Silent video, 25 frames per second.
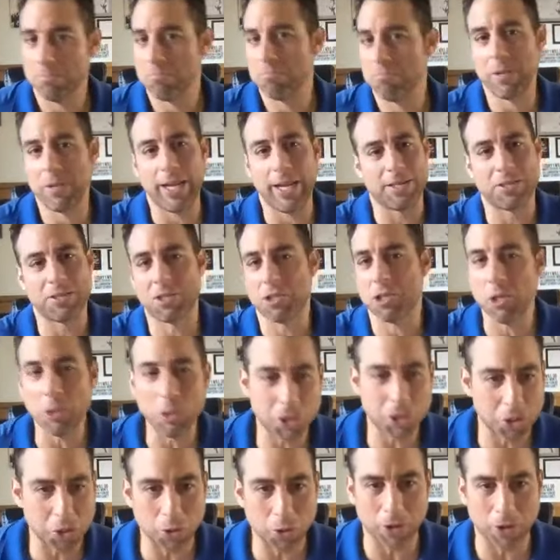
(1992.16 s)
It's too
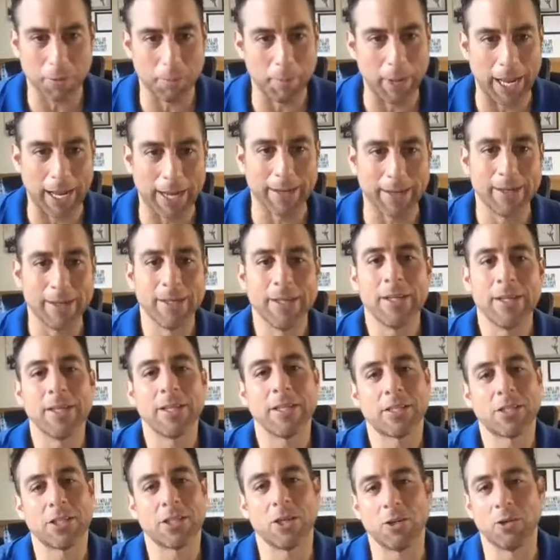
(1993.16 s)
short, man.
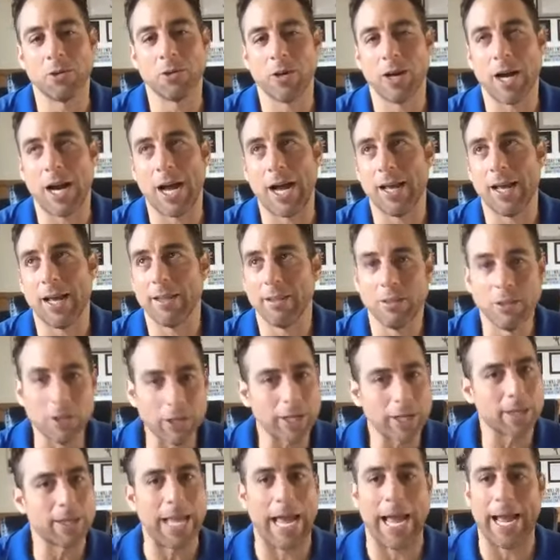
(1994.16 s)
So I
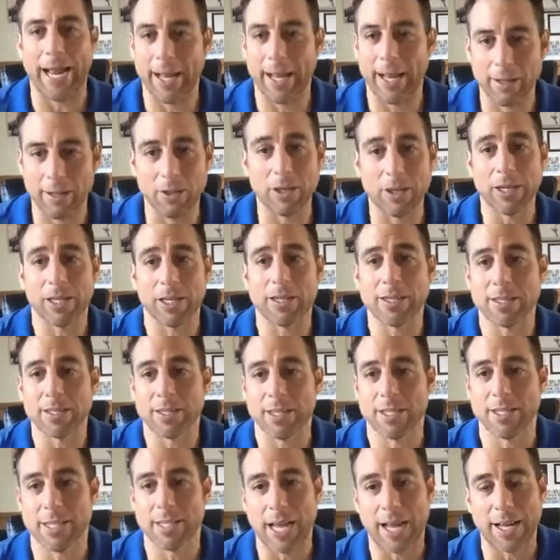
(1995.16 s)
look at that and look at the
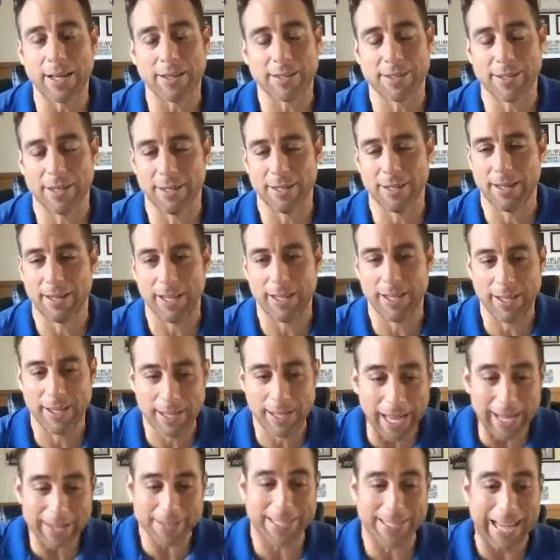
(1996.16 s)
success, and
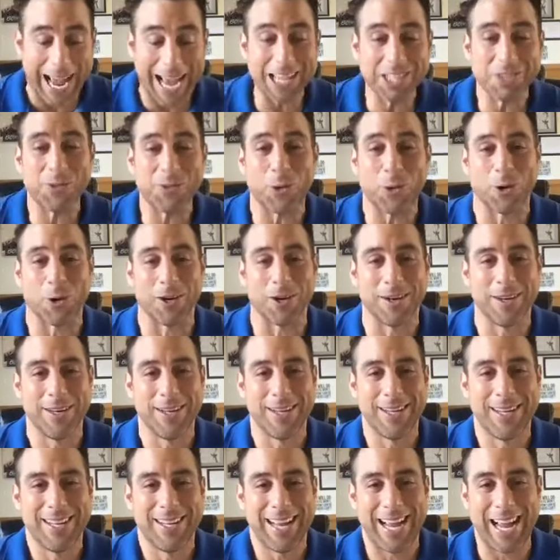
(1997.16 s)
yes, ask for
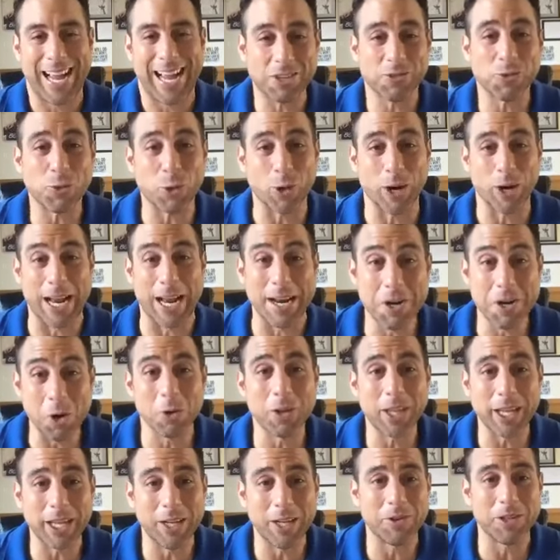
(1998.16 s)
it and know
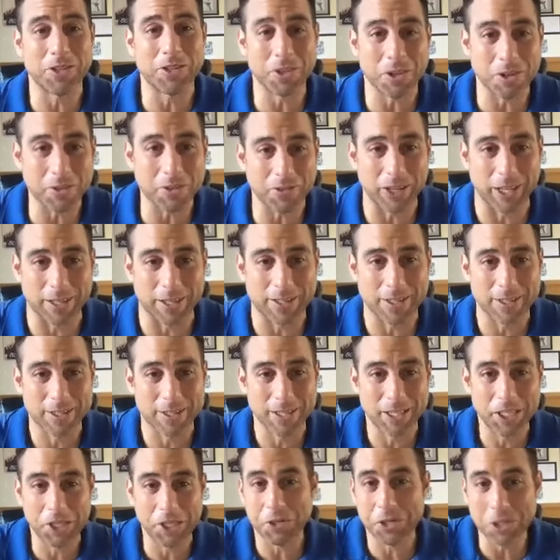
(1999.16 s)
that you deserve it.
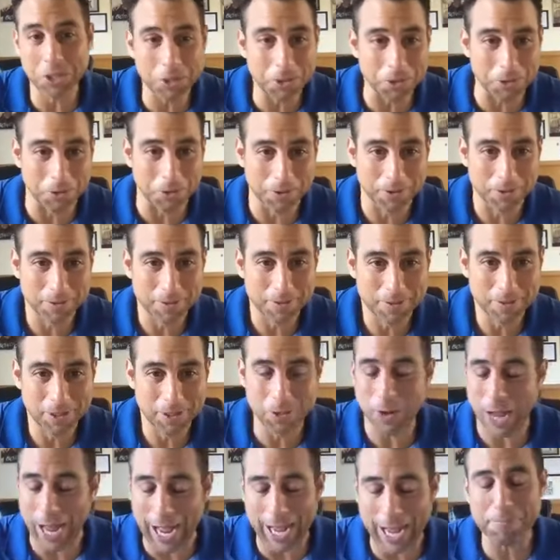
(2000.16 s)
You do.
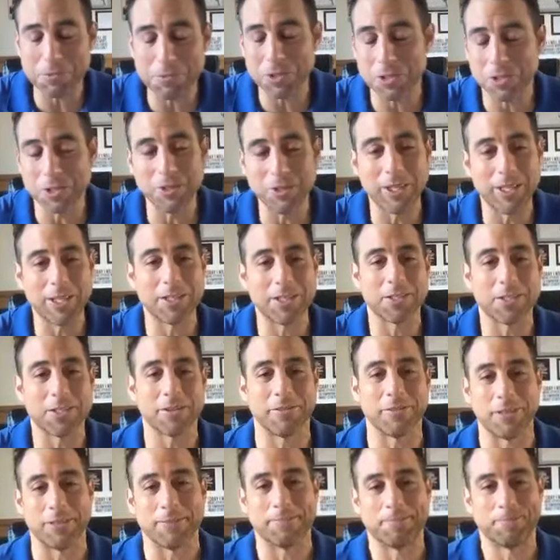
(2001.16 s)
You absolutely
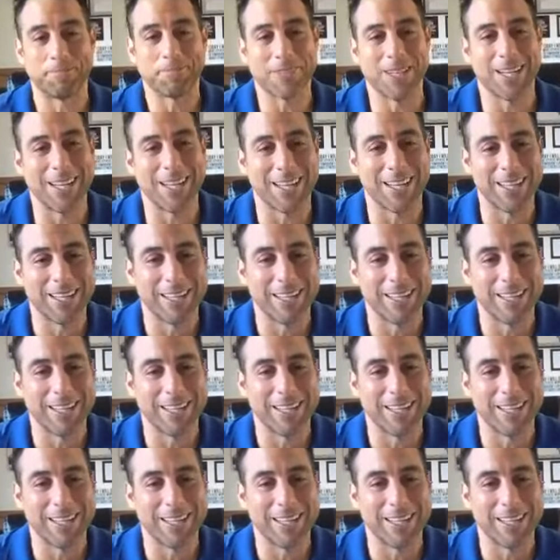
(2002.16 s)
deserve it.